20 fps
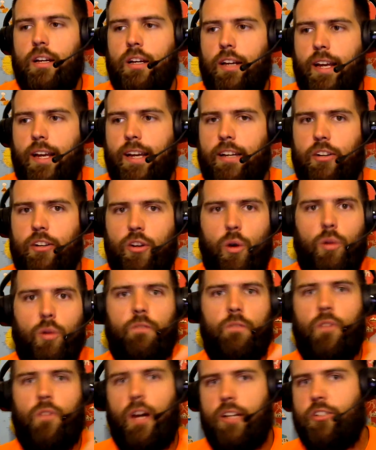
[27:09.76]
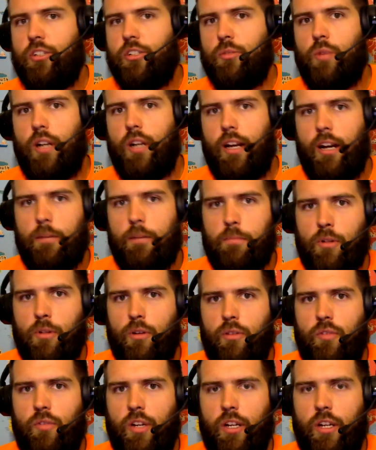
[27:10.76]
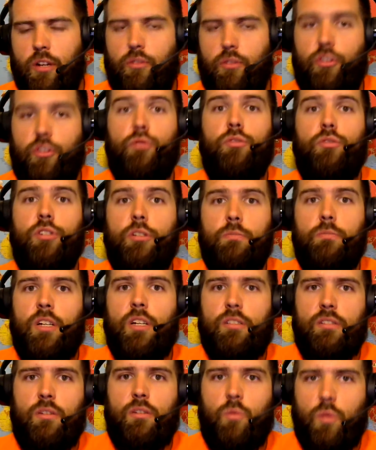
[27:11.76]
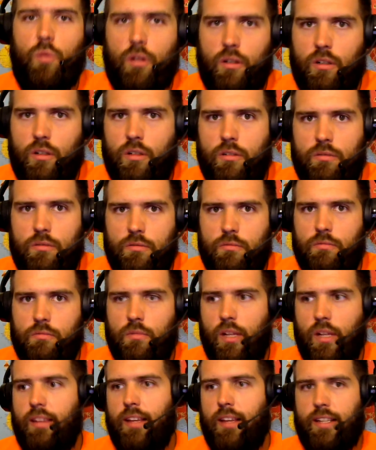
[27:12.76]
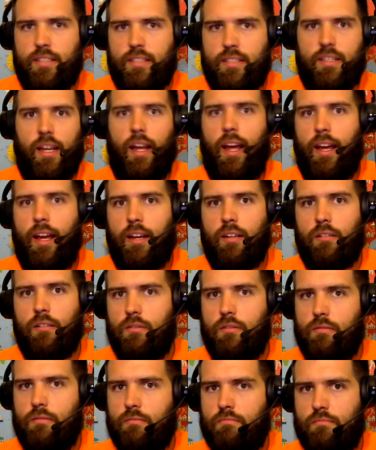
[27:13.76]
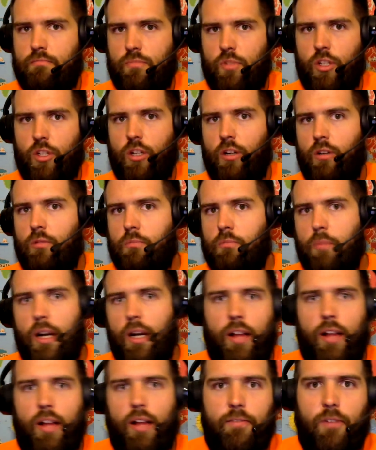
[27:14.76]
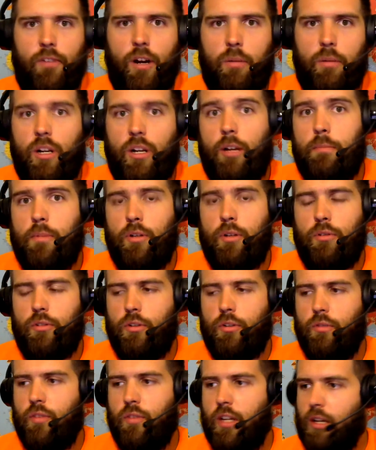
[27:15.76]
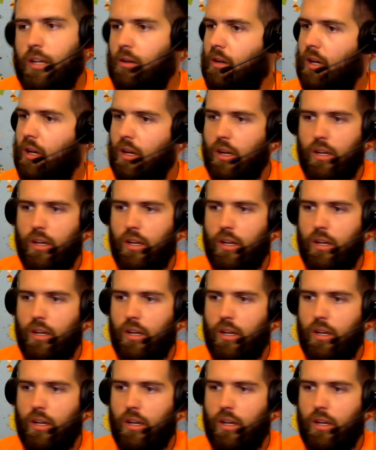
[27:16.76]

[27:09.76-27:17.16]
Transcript: it notifies you when I upload a video. YouTube does the work and they say, hey, you know, Mile High to upload a new video.